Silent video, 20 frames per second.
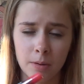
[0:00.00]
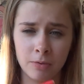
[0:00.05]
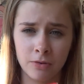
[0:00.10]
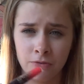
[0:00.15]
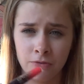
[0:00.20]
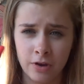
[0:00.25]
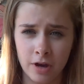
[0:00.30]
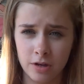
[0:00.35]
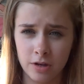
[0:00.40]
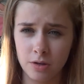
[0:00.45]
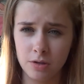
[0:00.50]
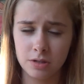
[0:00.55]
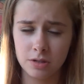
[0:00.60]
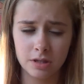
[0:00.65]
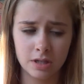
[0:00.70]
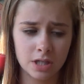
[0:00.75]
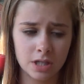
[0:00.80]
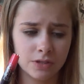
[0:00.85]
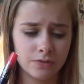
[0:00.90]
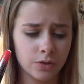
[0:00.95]
I prefer
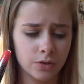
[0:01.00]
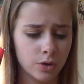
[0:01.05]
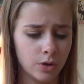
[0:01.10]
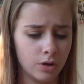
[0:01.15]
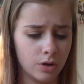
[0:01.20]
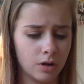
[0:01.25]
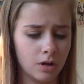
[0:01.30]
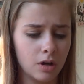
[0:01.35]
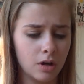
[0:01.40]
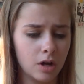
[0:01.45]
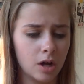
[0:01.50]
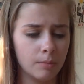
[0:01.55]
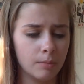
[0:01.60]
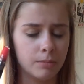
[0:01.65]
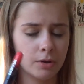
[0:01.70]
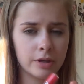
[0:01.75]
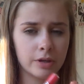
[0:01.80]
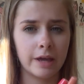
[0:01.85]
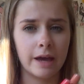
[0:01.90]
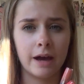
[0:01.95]
using these for,
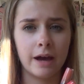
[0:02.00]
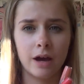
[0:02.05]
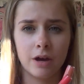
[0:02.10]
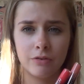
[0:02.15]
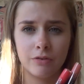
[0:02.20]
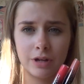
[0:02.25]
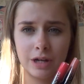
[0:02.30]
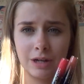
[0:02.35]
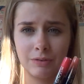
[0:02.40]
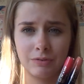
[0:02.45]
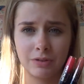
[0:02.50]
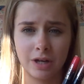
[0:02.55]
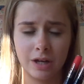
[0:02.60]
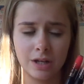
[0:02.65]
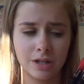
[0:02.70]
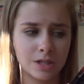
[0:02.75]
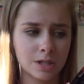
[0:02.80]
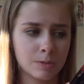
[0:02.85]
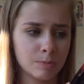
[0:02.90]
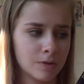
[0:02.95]
but yeah, I really love the
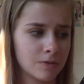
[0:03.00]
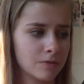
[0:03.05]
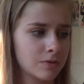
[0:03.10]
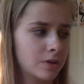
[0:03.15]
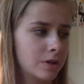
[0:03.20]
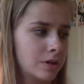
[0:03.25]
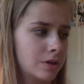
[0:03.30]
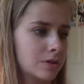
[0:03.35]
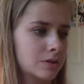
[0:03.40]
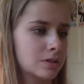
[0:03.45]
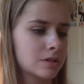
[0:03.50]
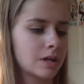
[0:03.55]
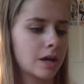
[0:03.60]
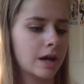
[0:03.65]
colours, both of those.